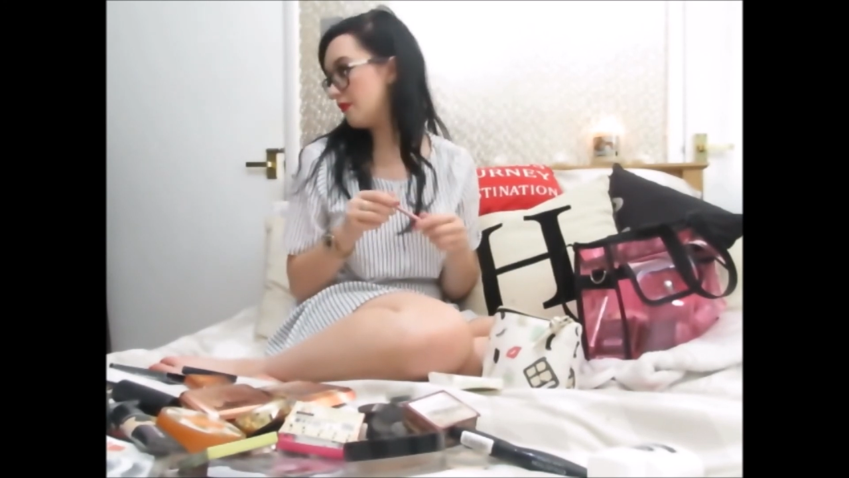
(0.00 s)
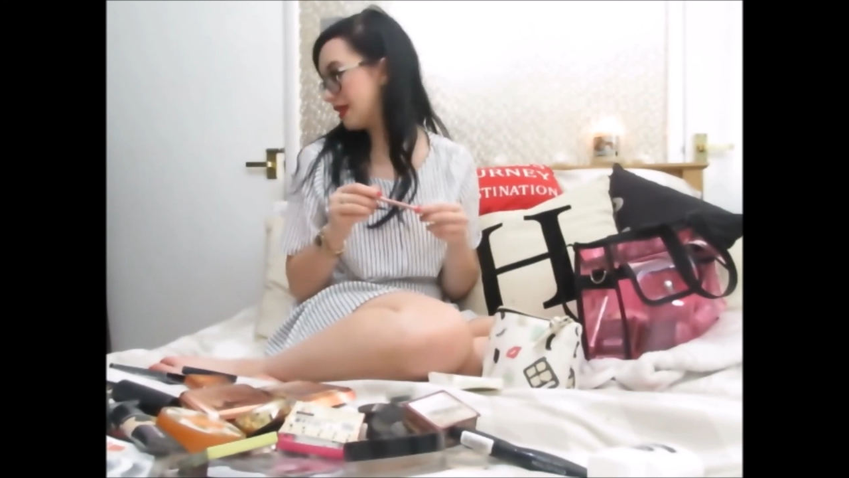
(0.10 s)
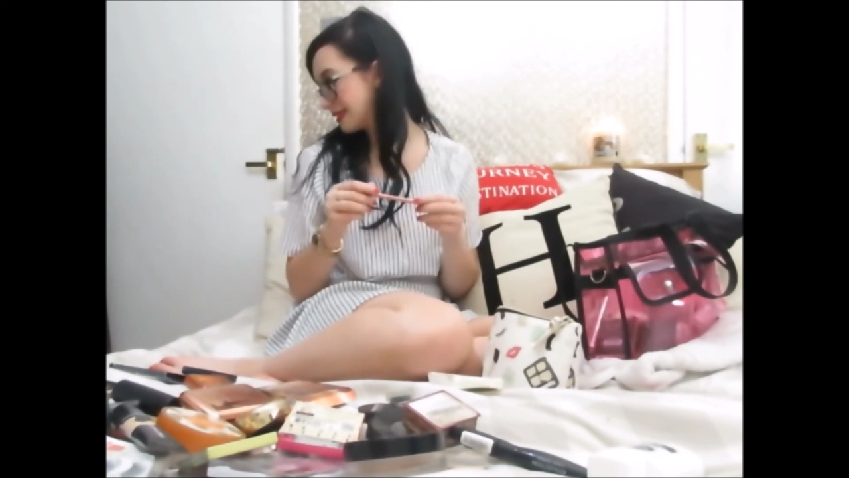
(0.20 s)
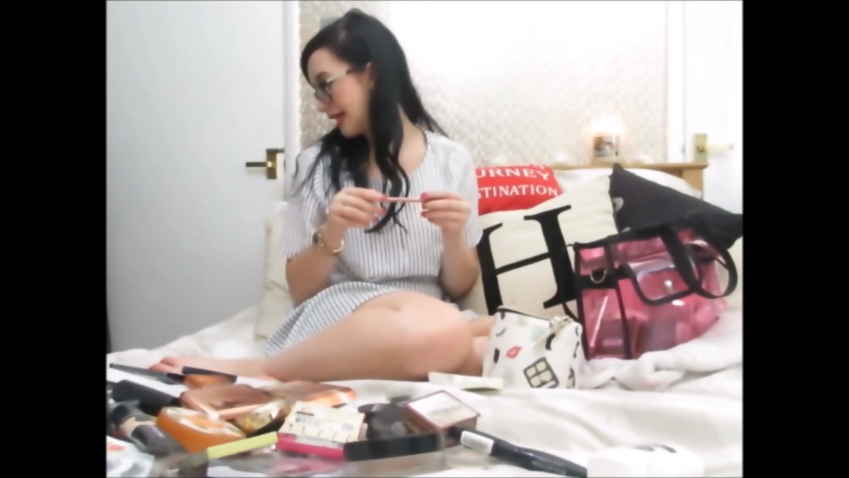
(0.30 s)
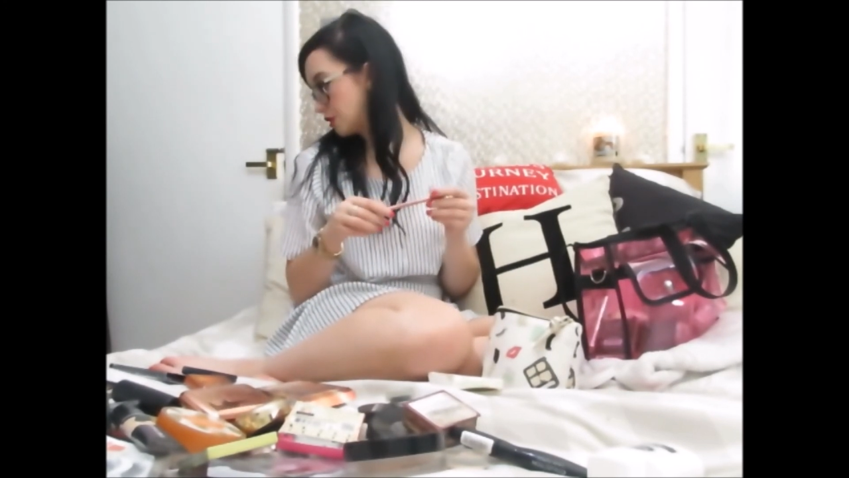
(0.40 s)

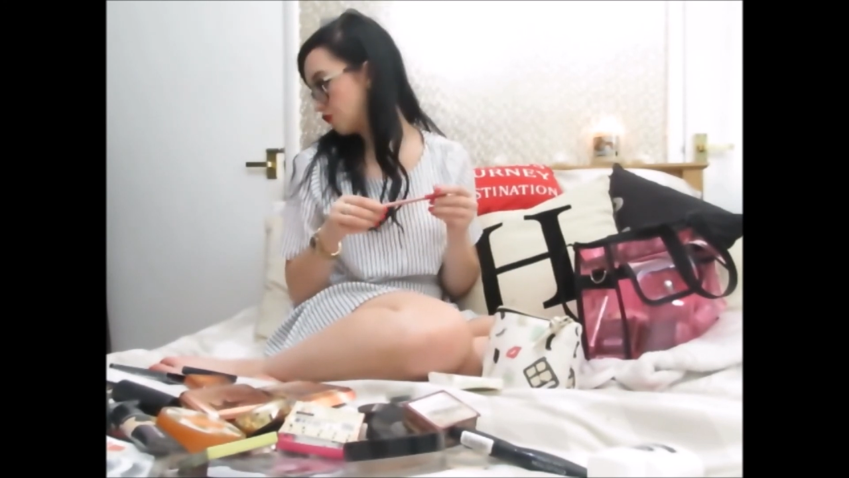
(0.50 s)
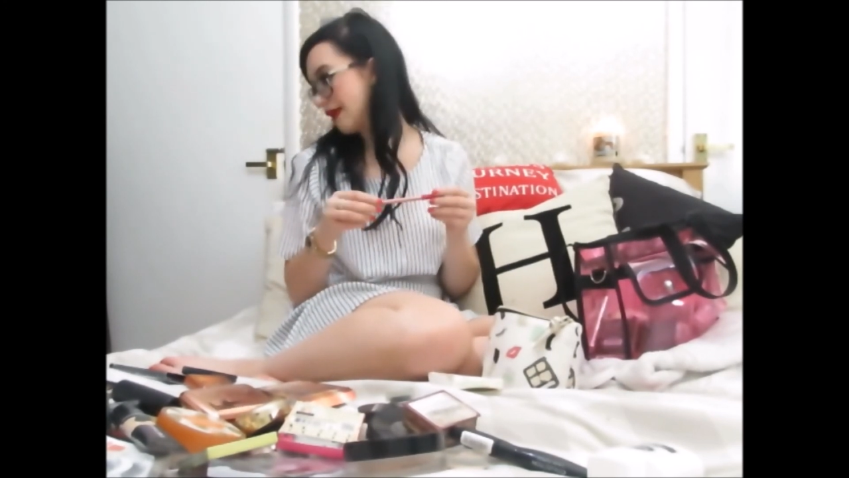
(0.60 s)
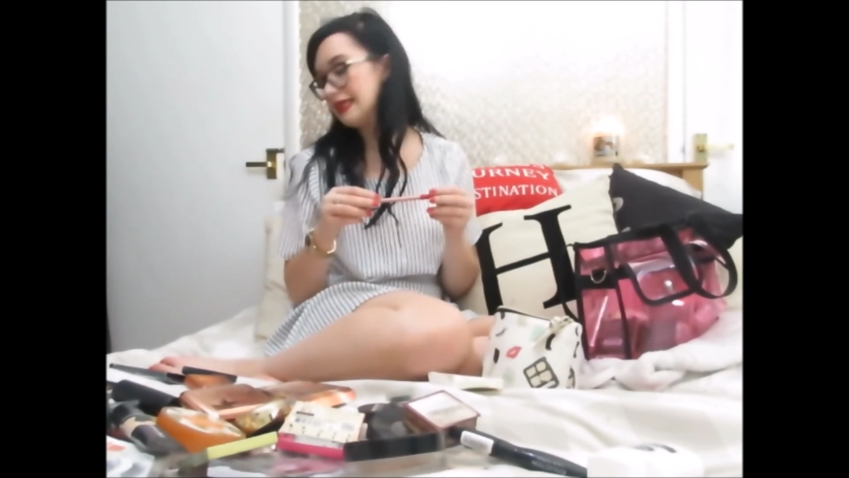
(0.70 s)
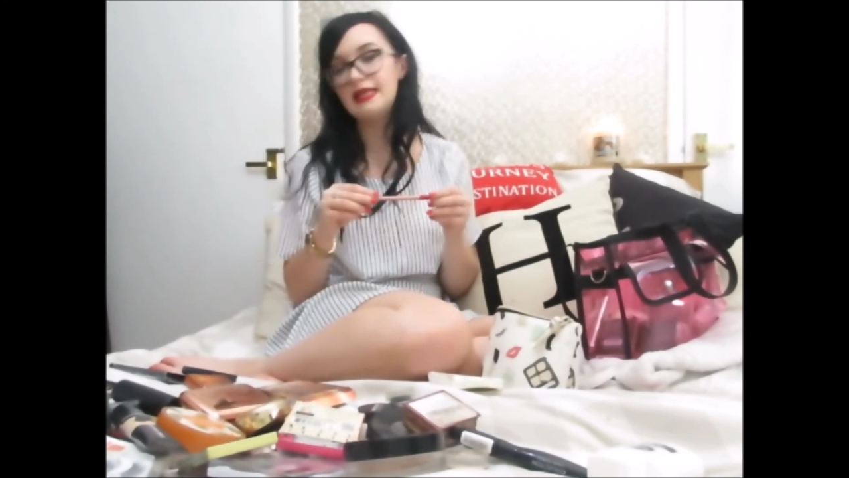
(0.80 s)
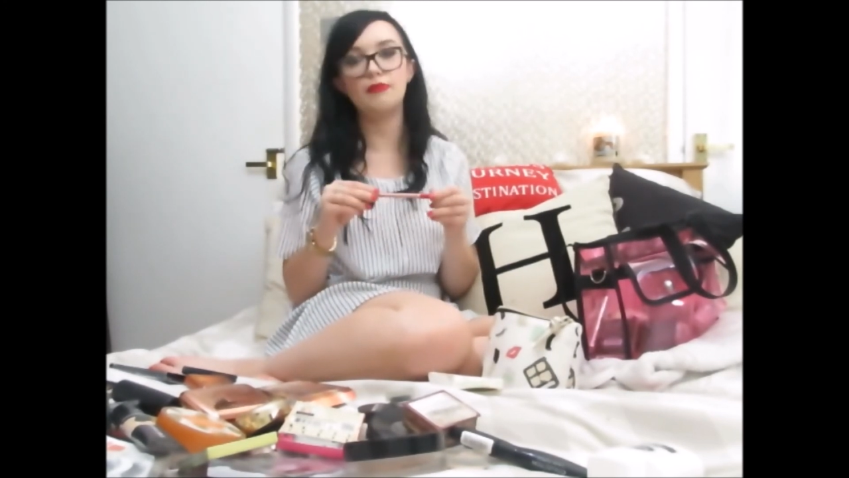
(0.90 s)

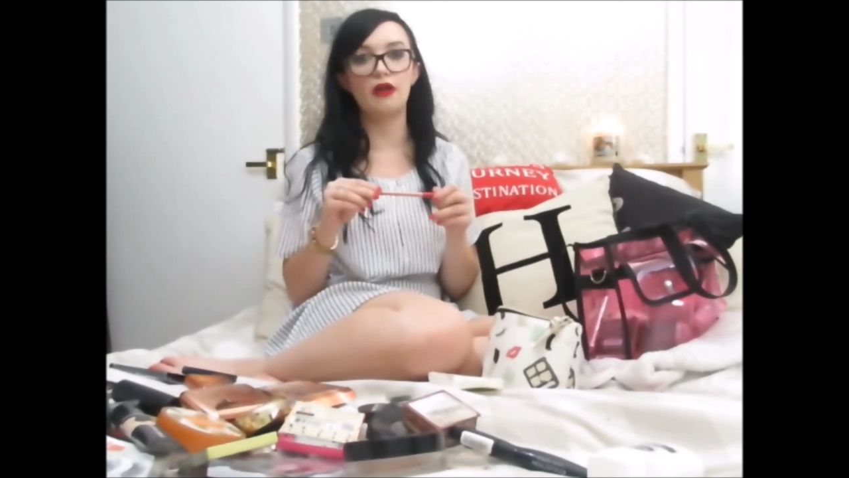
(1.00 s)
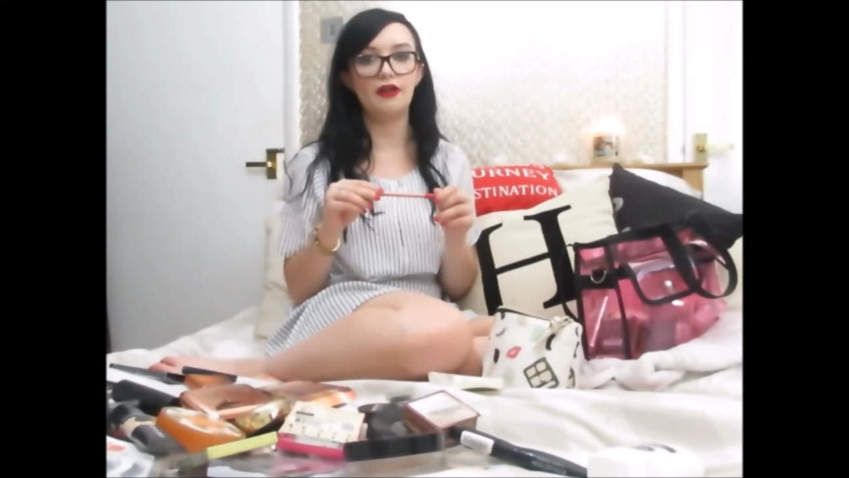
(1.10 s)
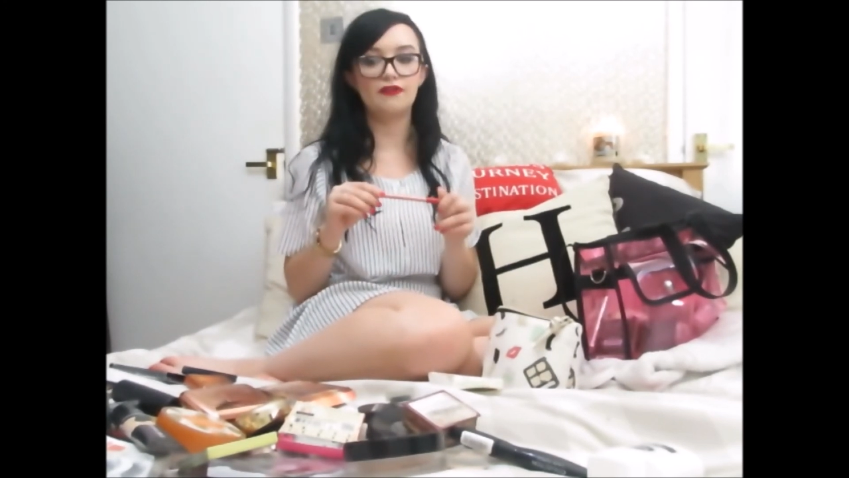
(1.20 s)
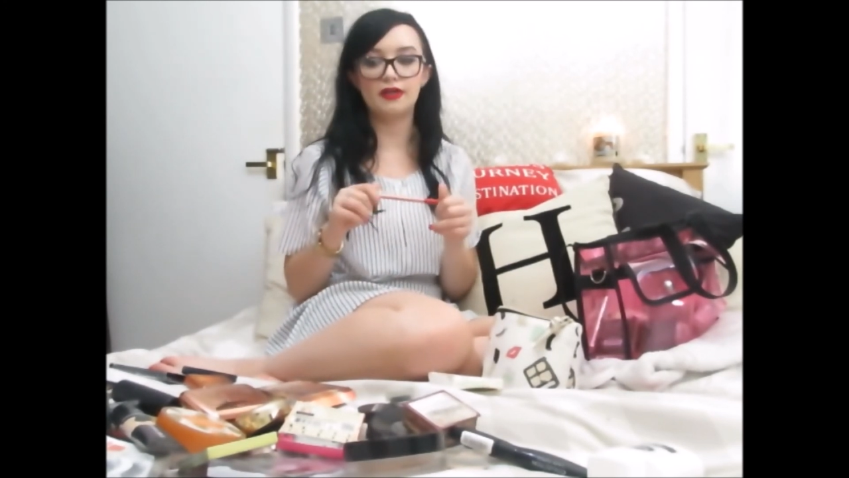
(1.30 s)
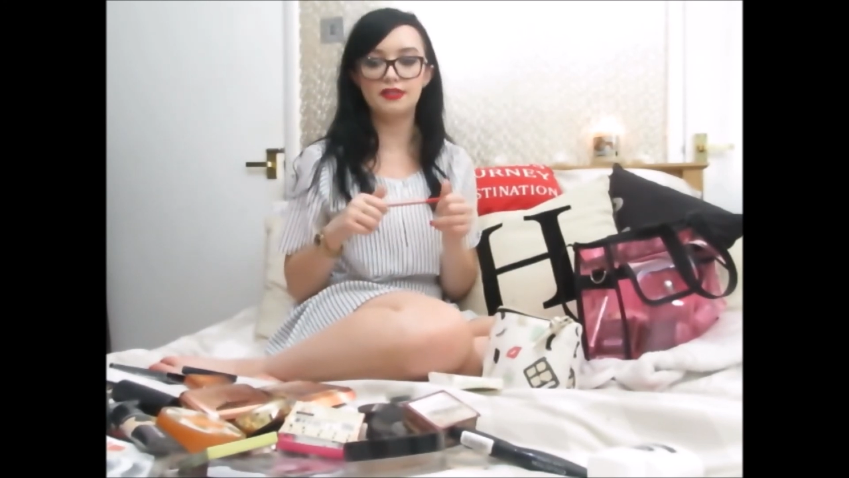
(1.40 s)
Exaggerate lip
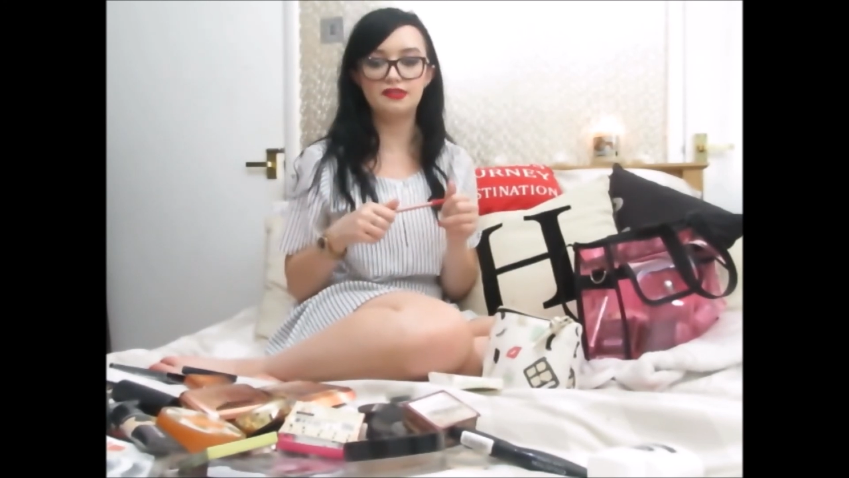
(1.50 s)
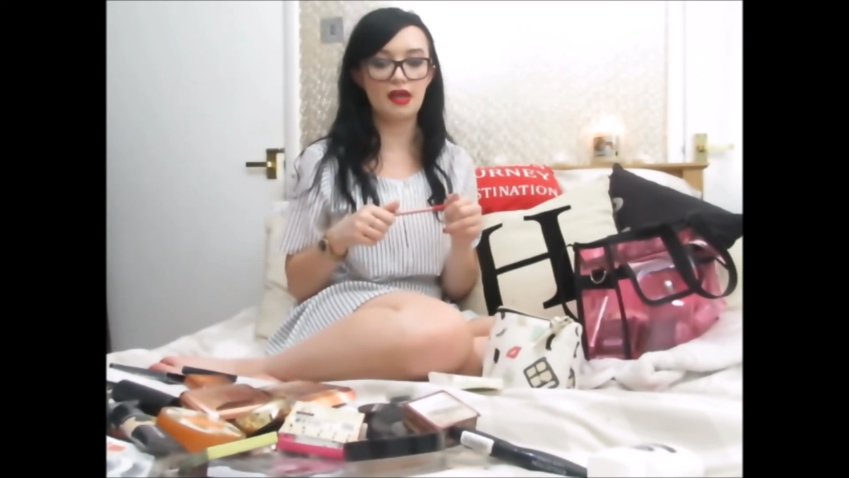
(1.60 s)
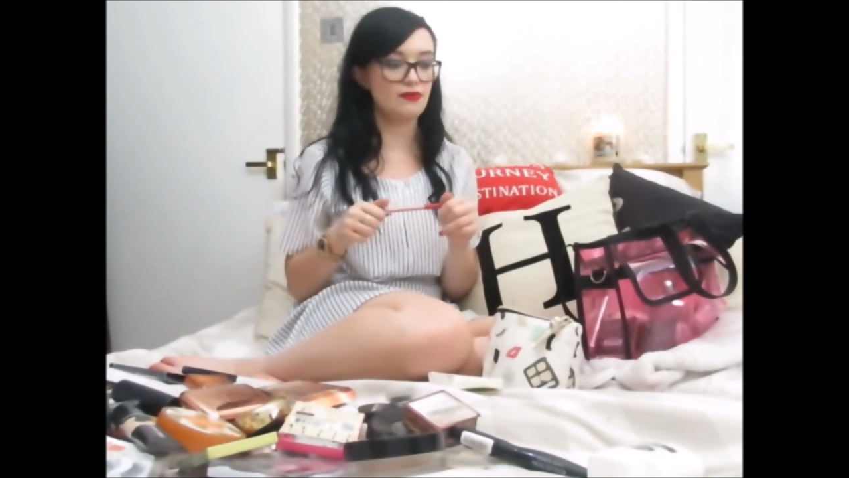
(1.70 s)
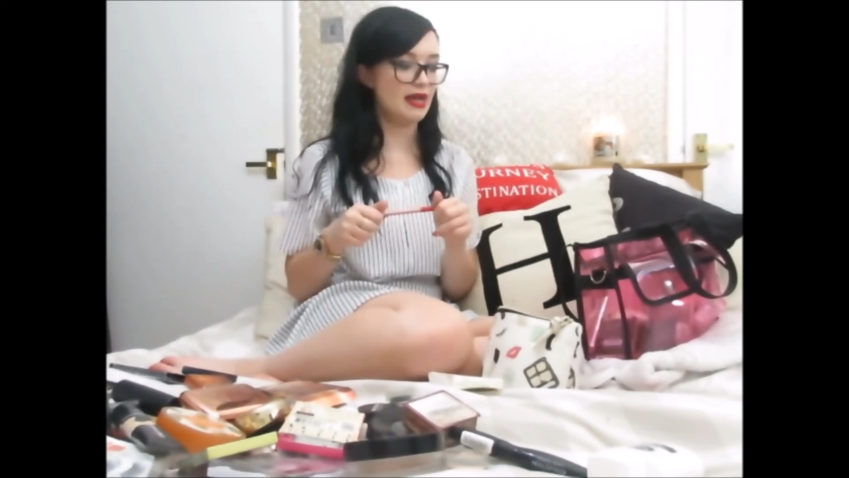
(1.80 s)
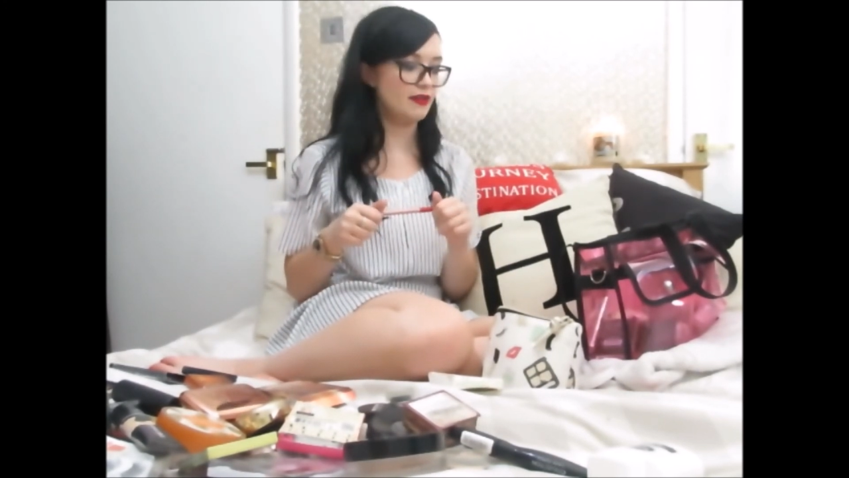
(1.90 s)
liner that I
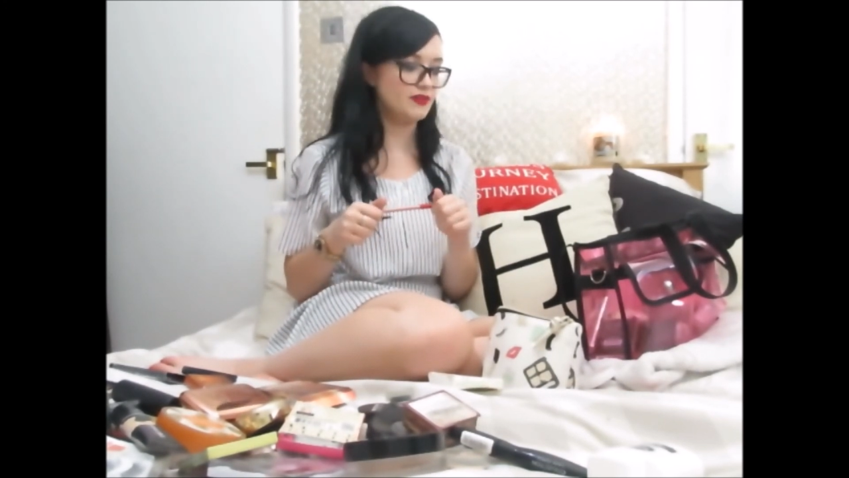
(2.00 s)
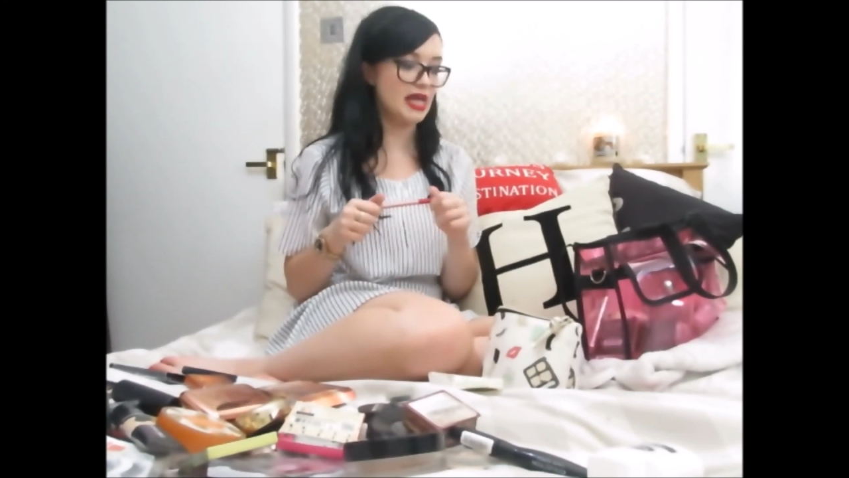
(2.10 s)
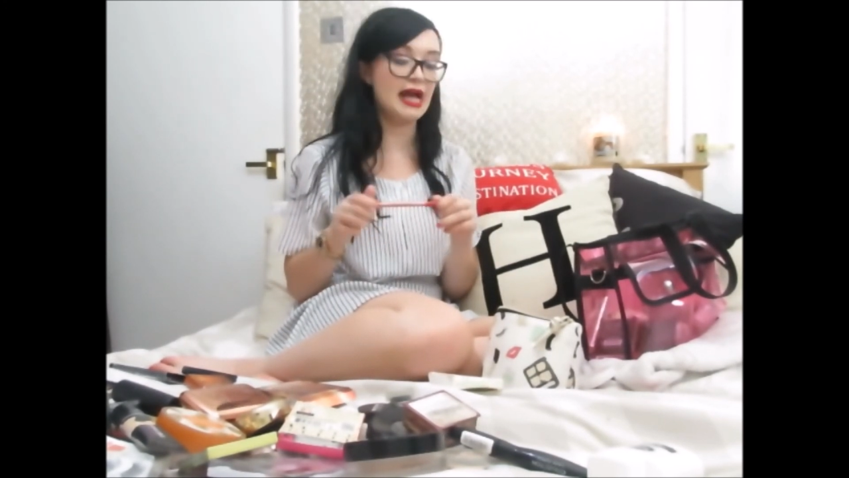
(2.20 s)
don't have to